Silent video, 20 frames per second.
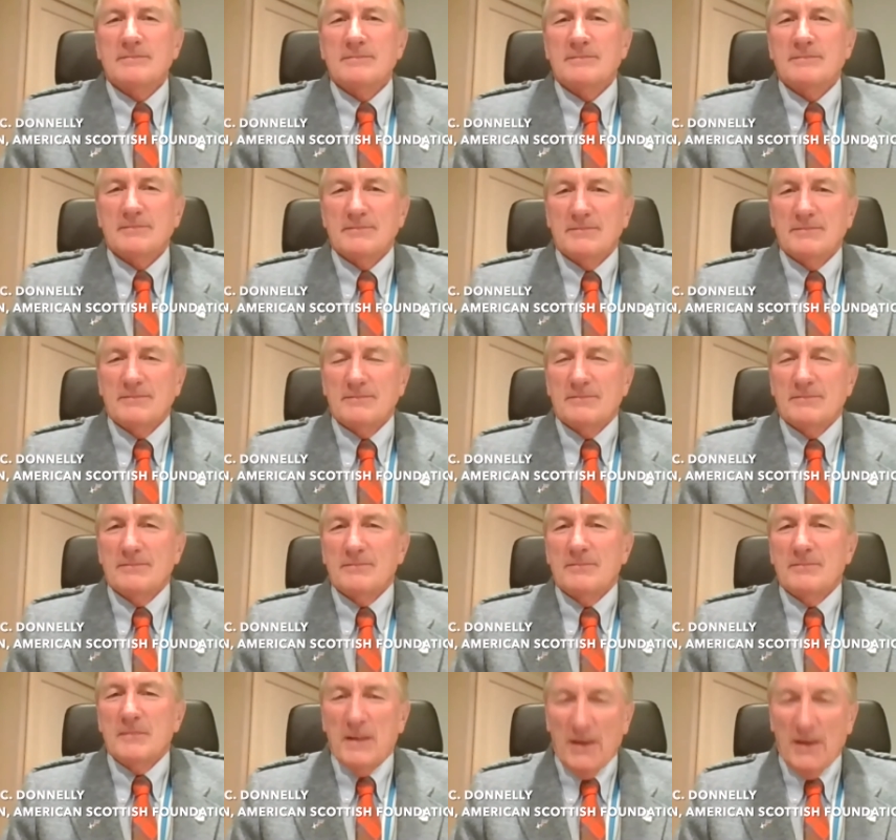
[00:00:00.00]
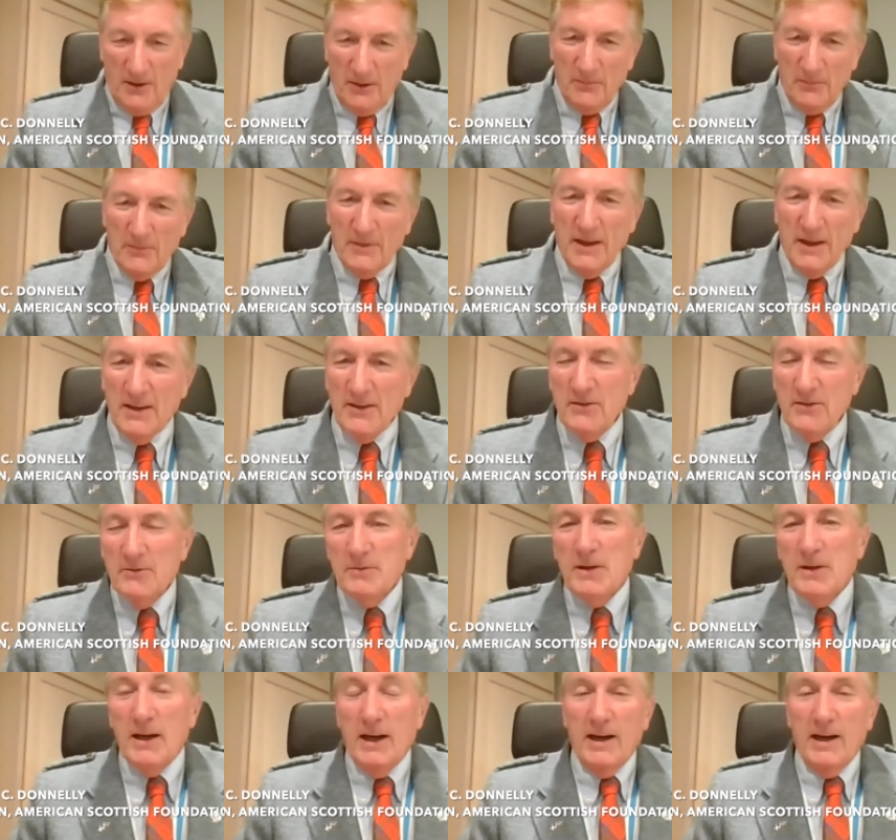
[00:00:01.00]
Perfectly. Oh, thank
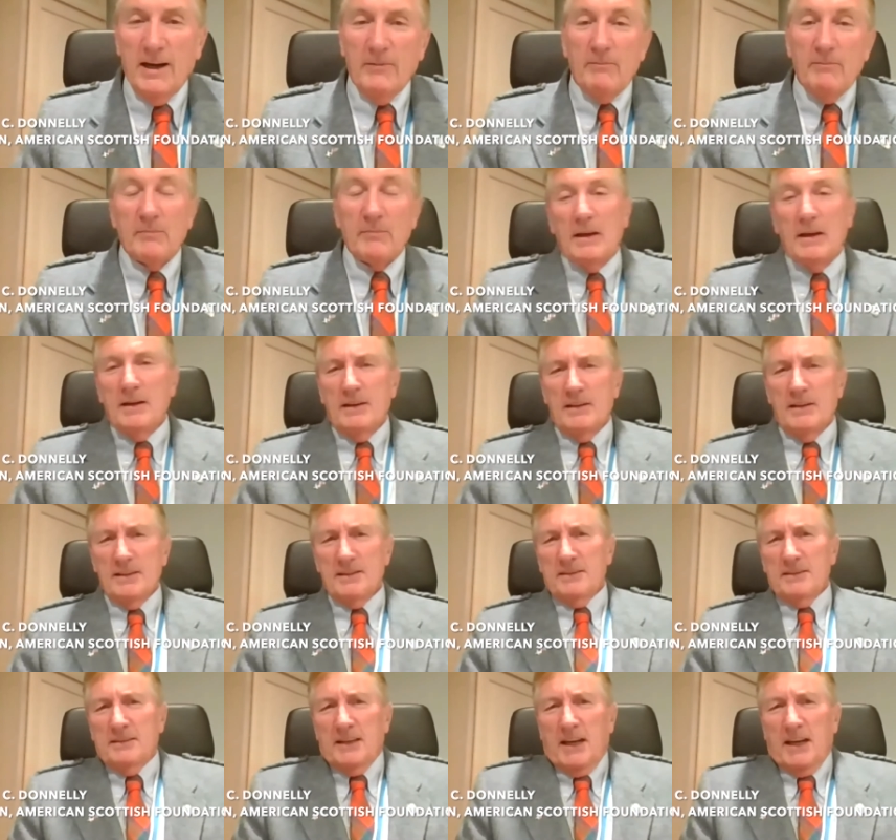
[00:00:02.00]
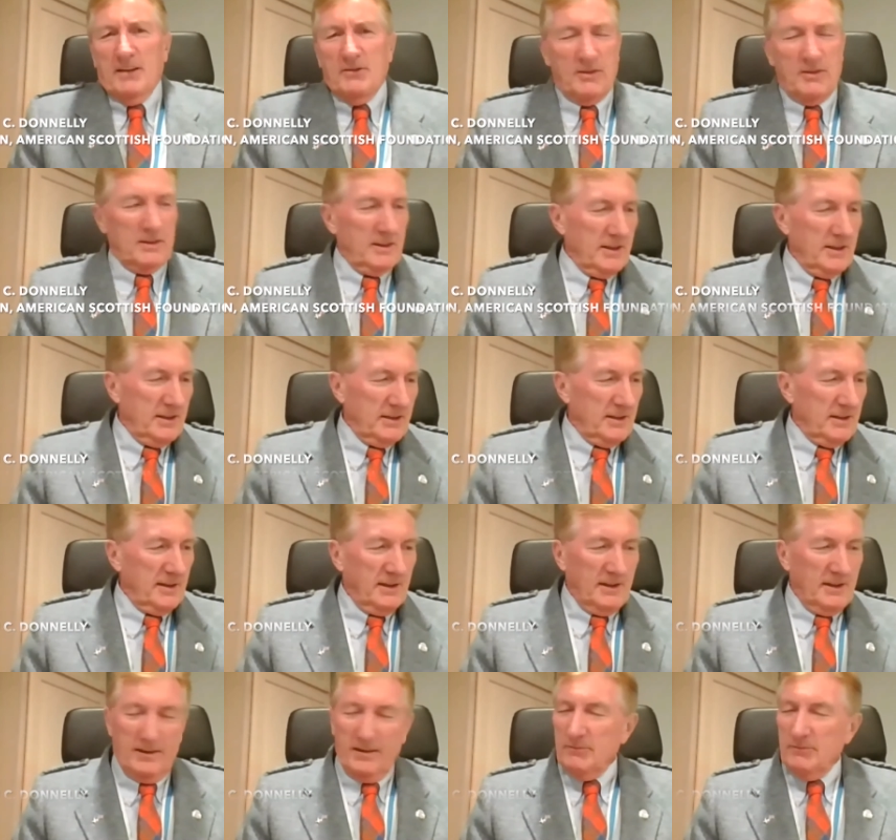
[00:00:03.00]
you. This is actually
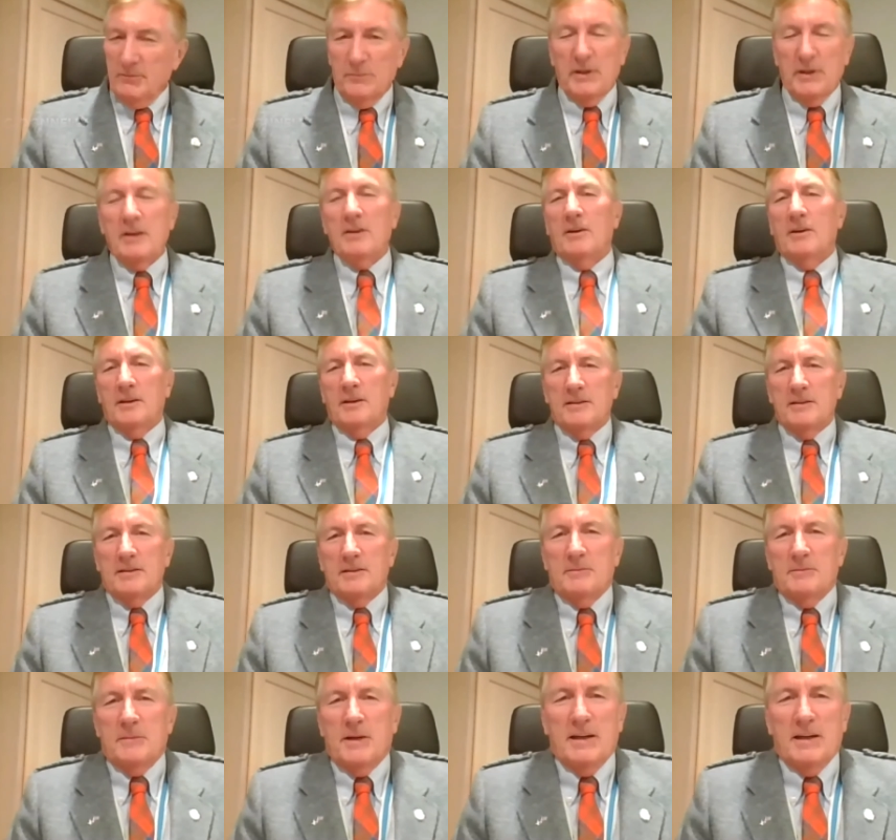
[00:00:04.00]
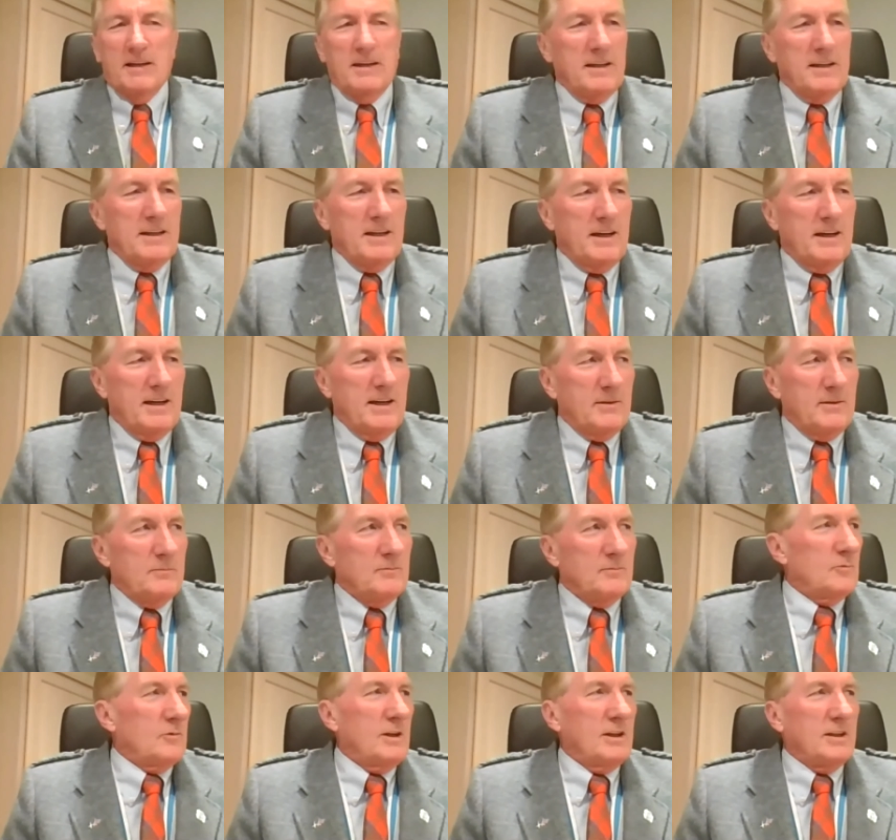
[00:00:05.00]
beyond my
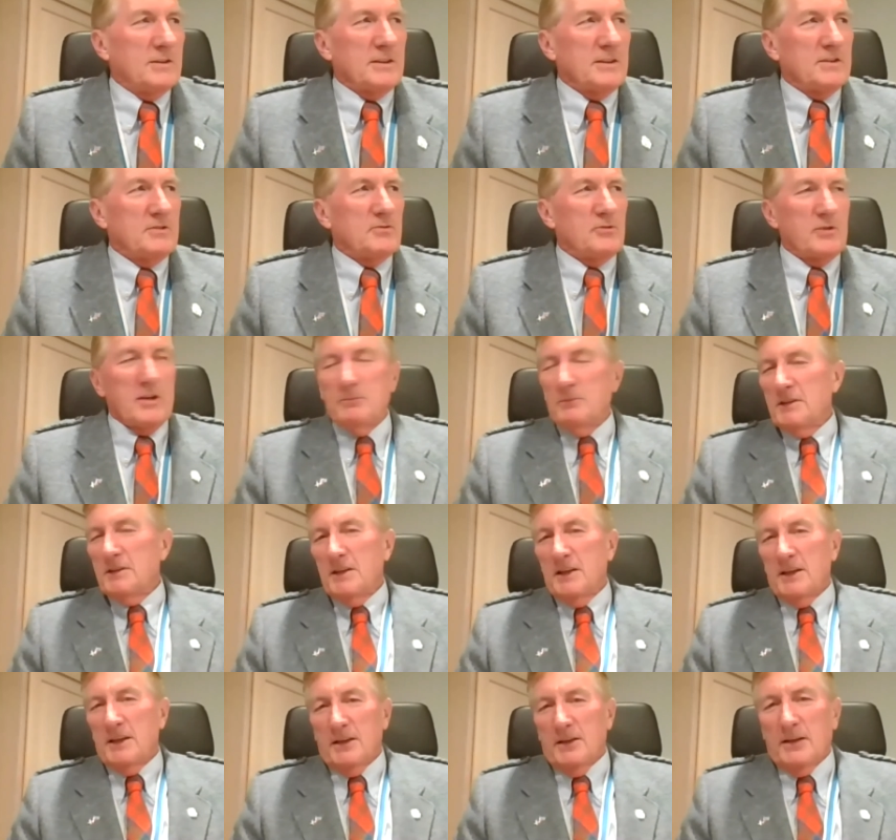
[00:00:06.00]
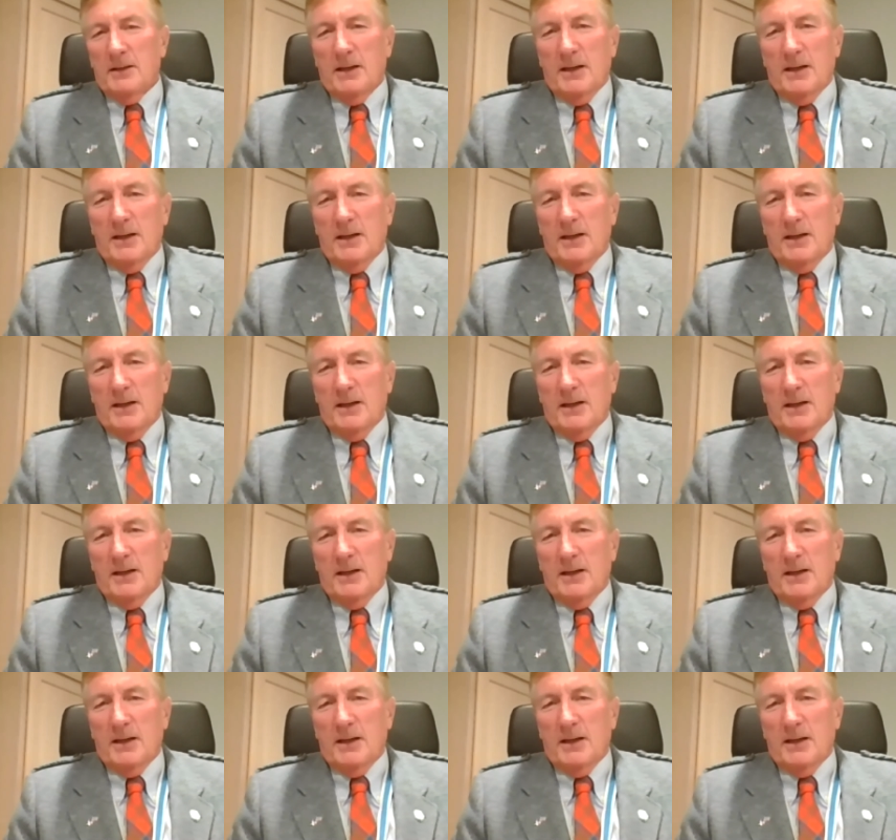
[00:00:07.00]
wildest dreams here.